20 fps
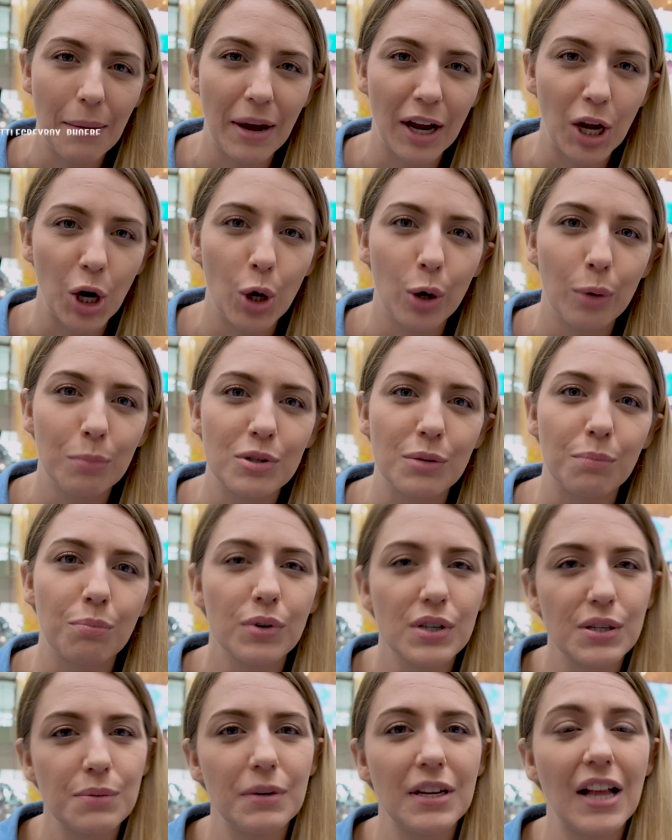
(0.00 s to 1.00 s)
back home to
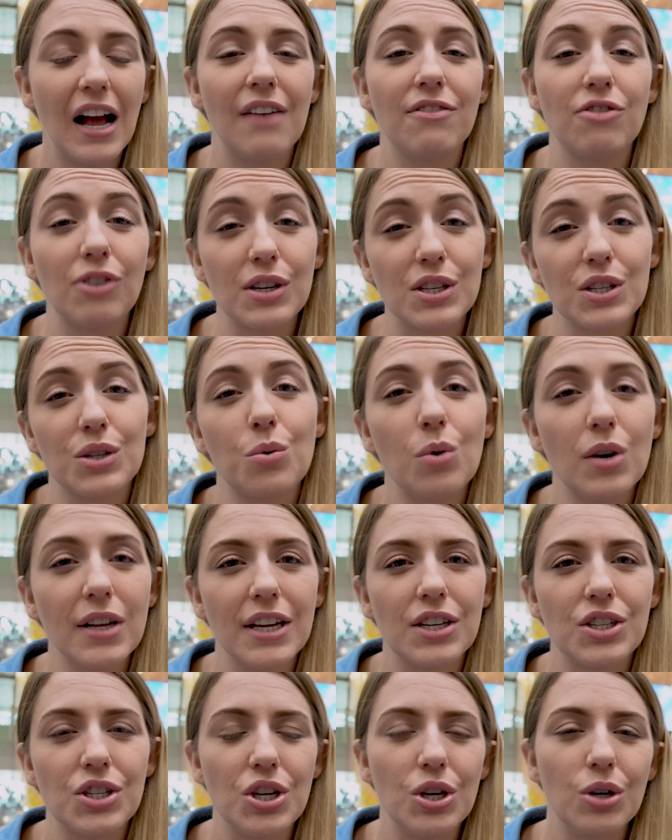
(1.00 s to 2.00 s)
Brisbane after our Squad
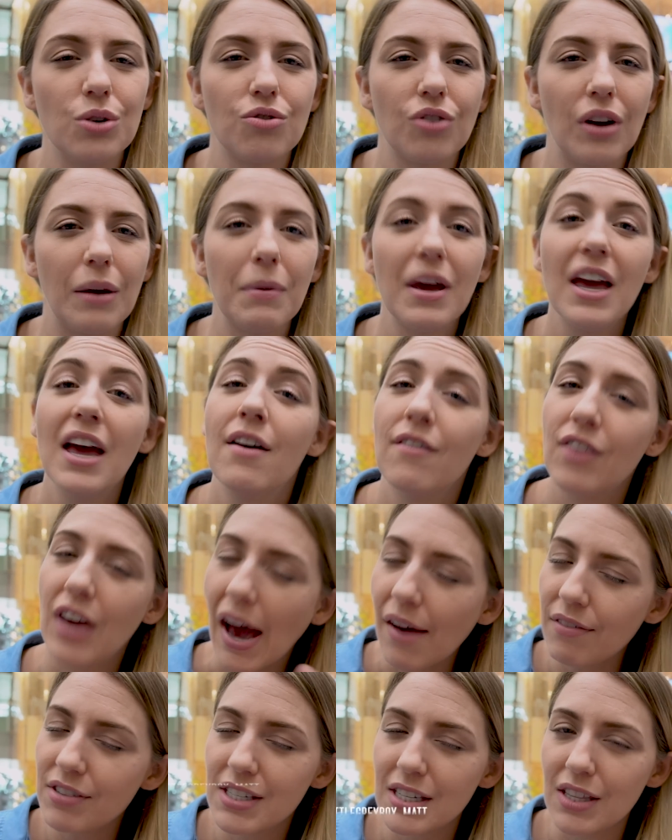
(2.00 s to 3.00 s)
SQ trip. If you
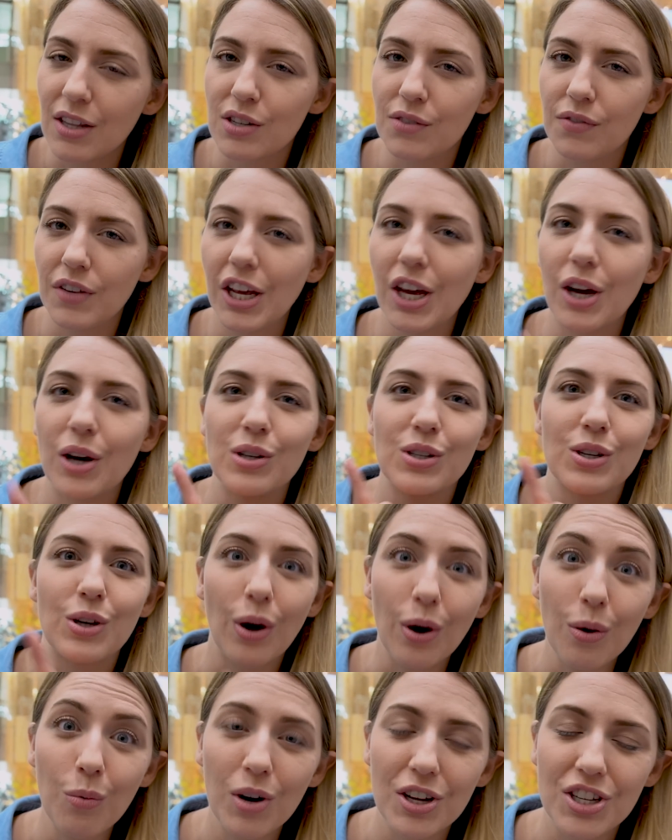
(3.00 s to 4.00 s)
haven't seen those videos,
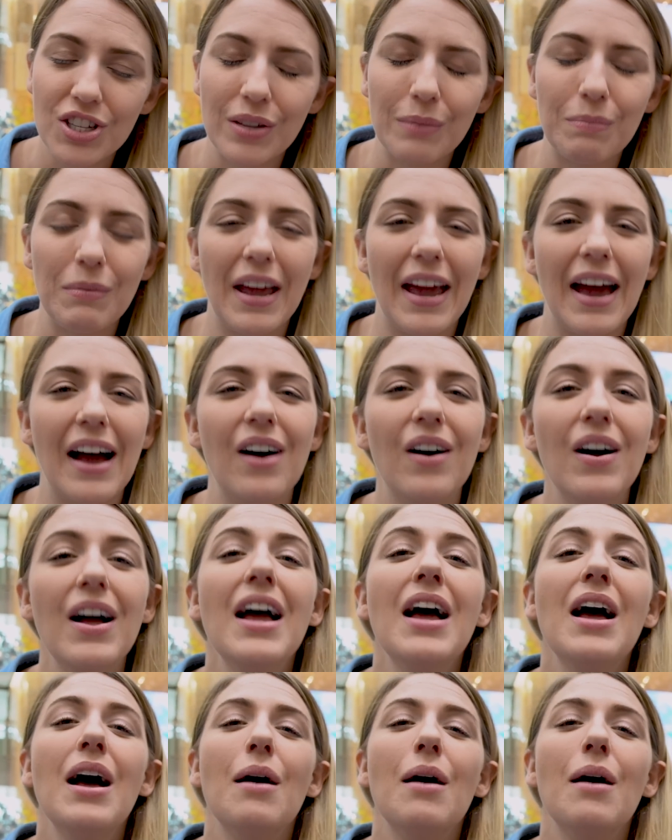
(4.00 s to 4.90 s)
go watch them now.